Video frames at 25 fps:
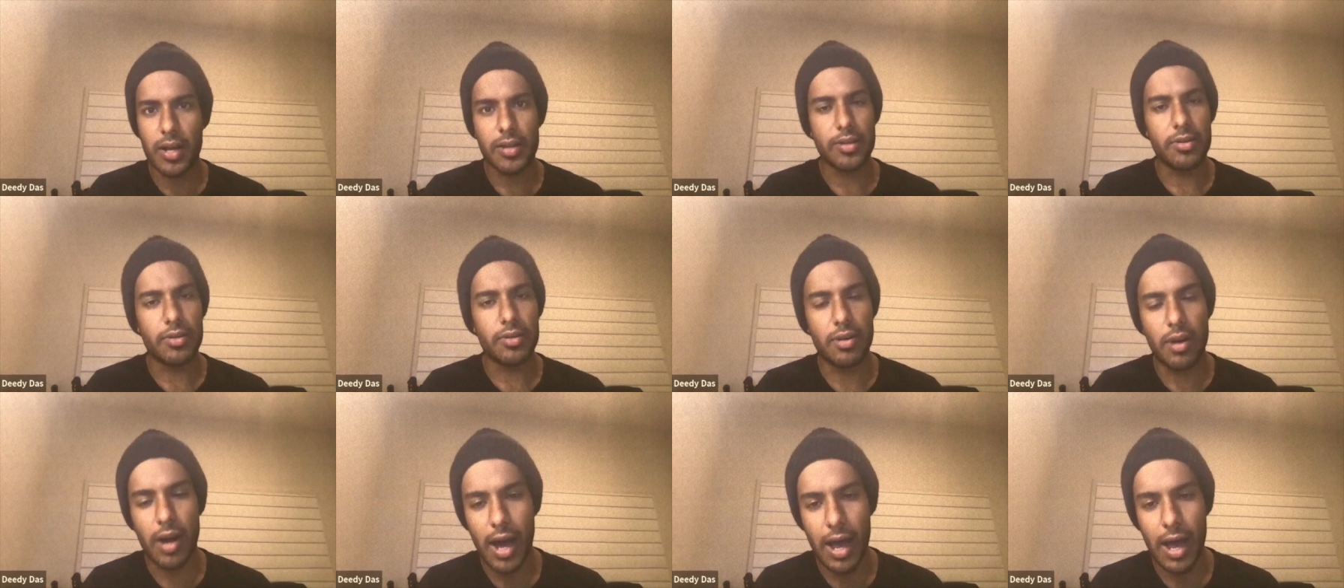You
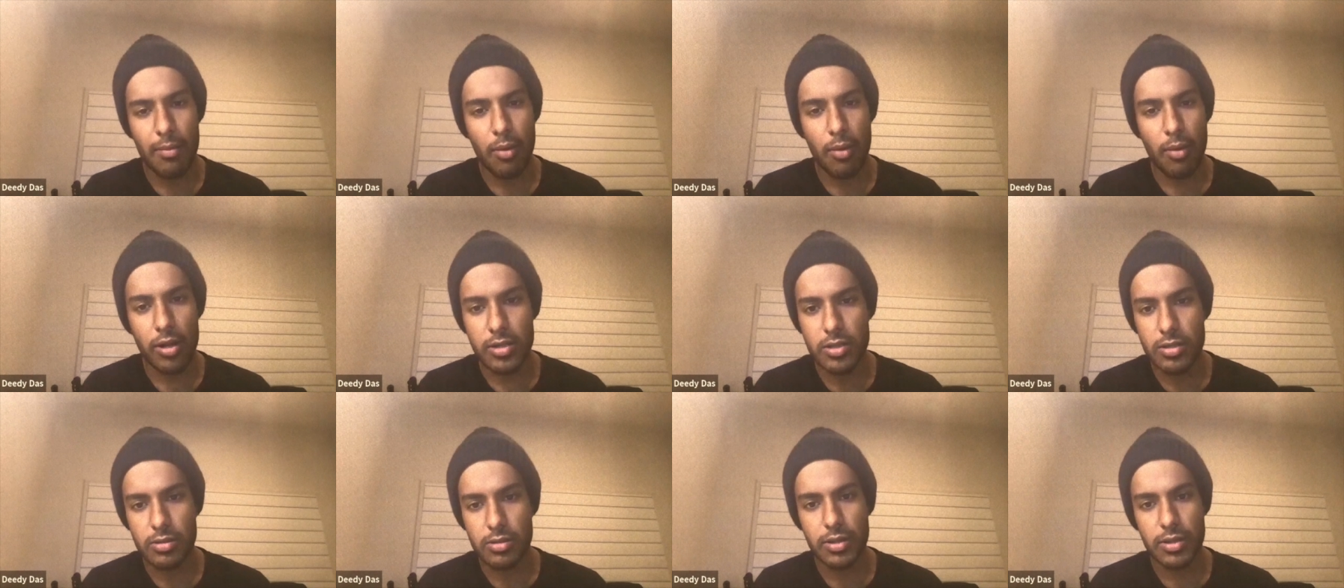know, I'm
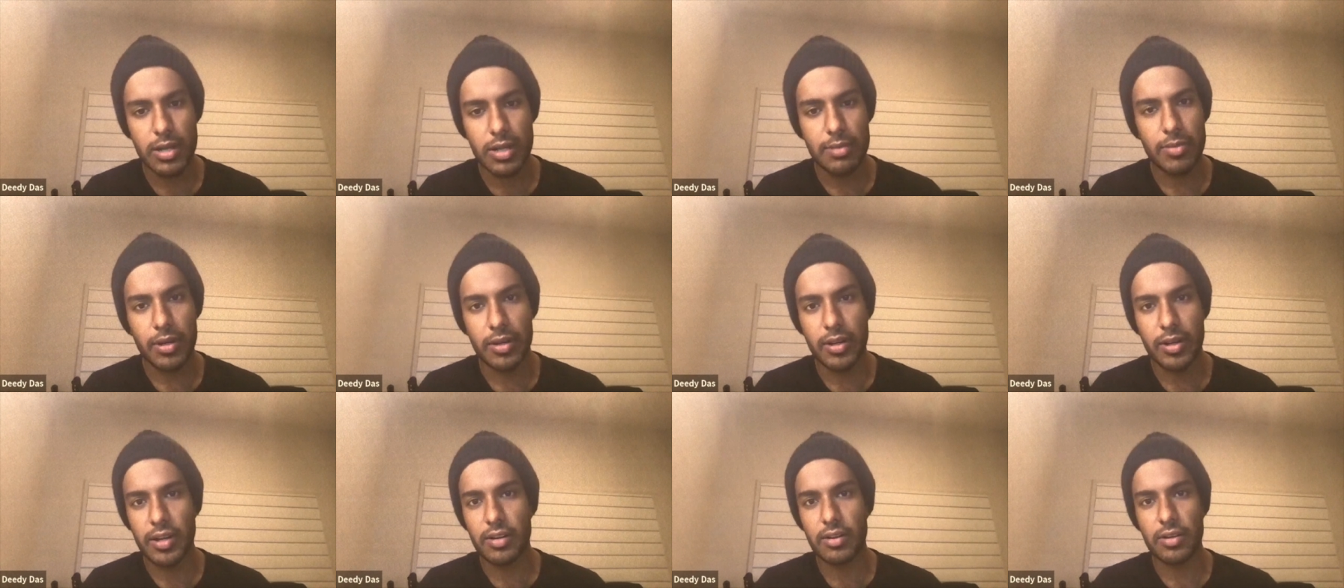also an
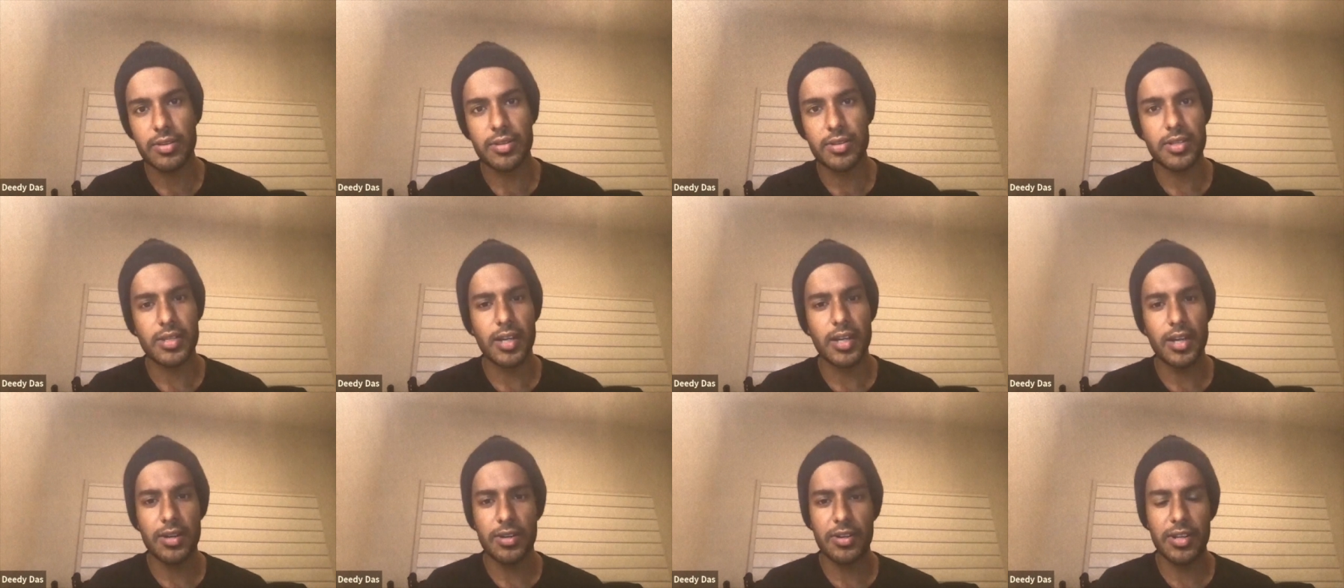immigrant on this
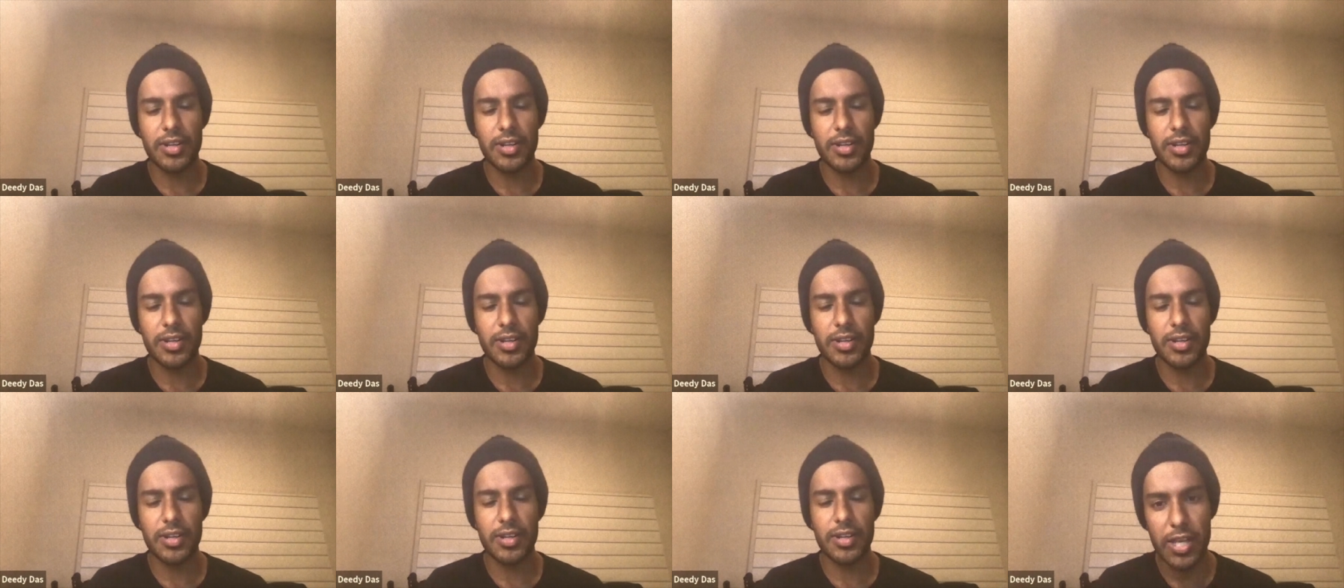
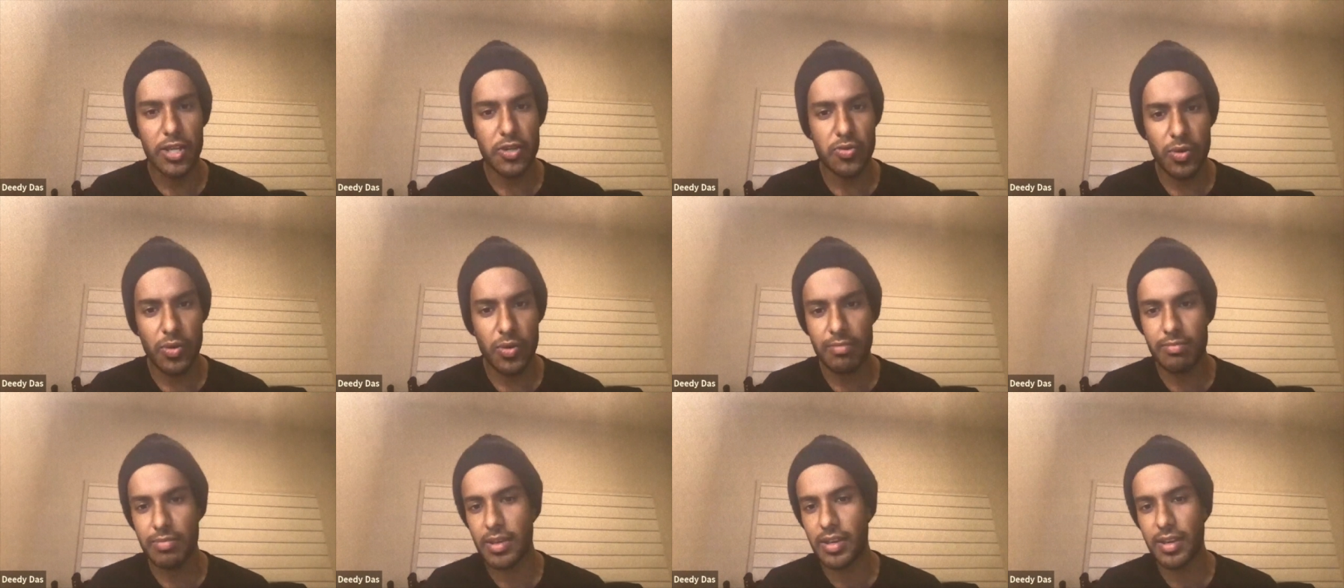country, you know,
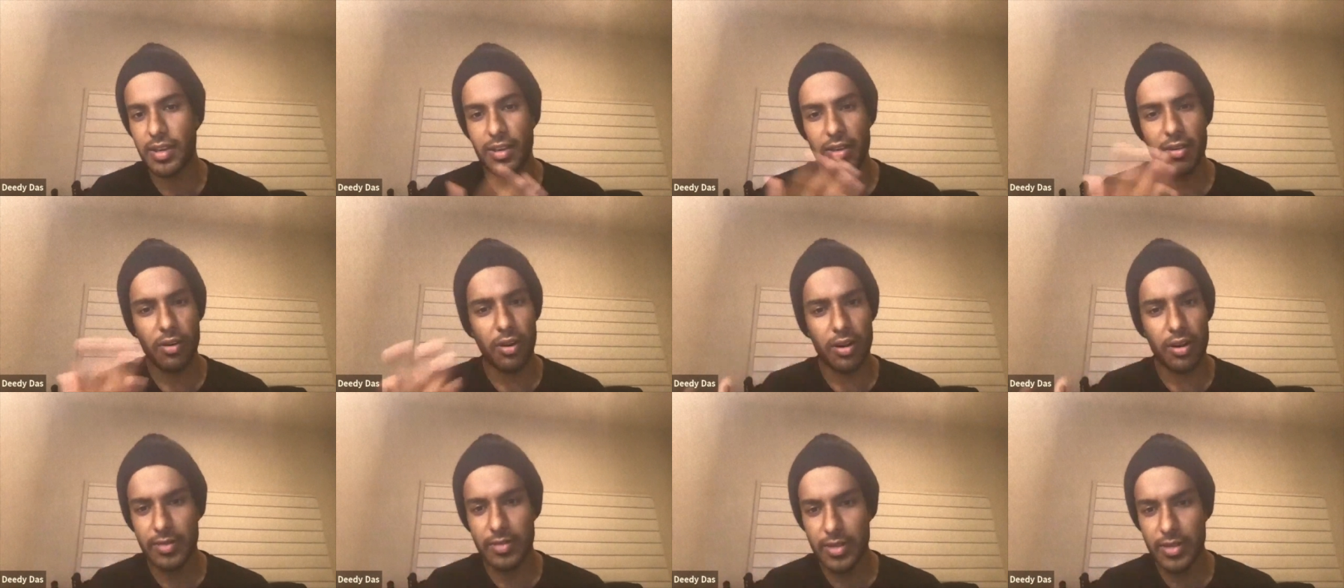H one
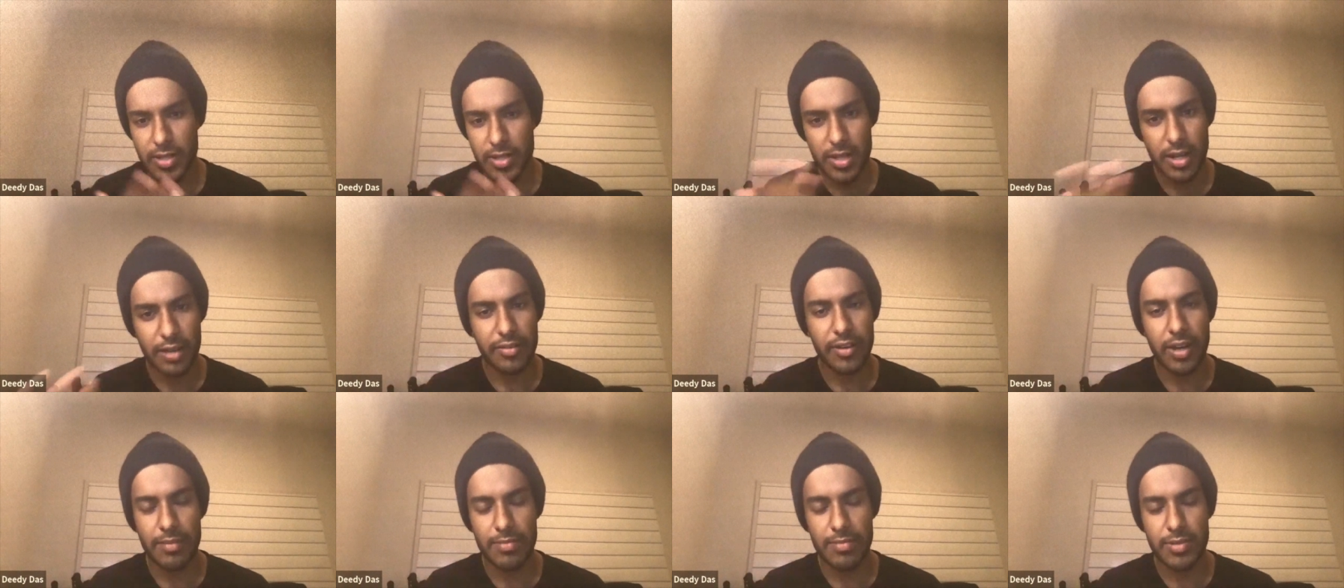B, all of this
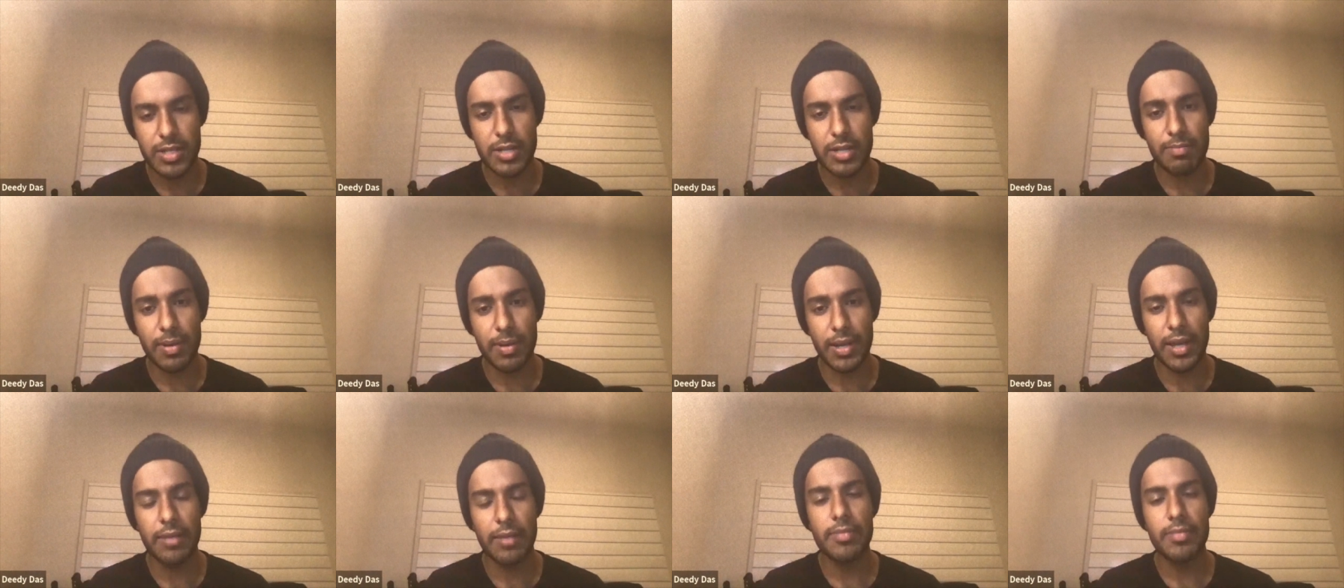stuff comes
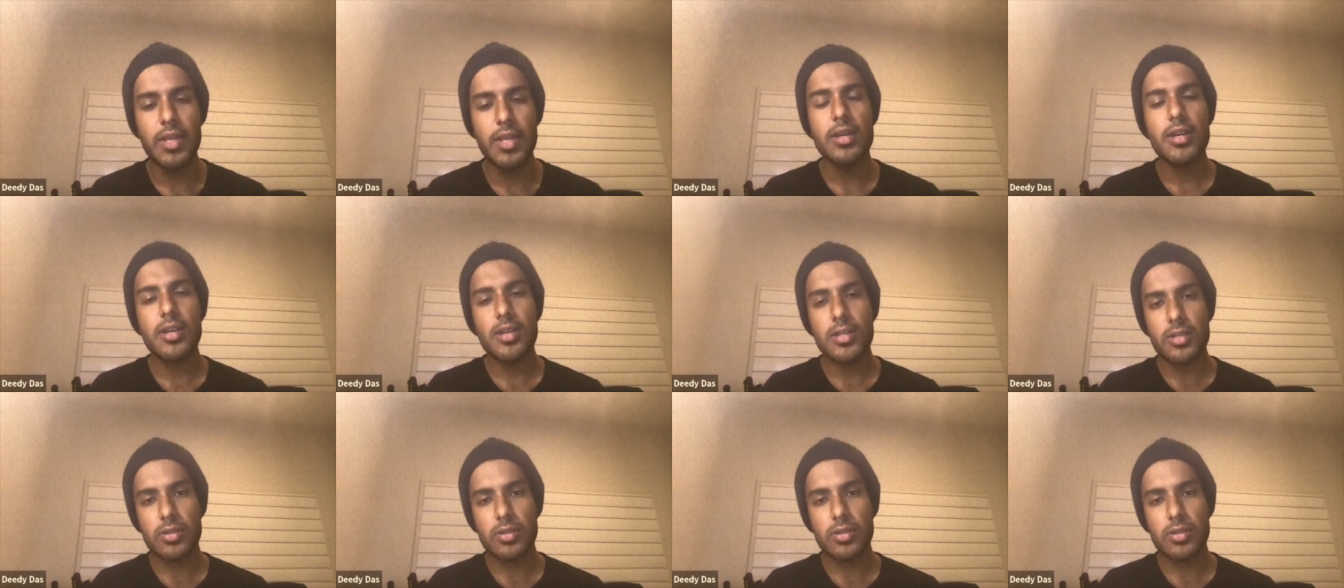into play.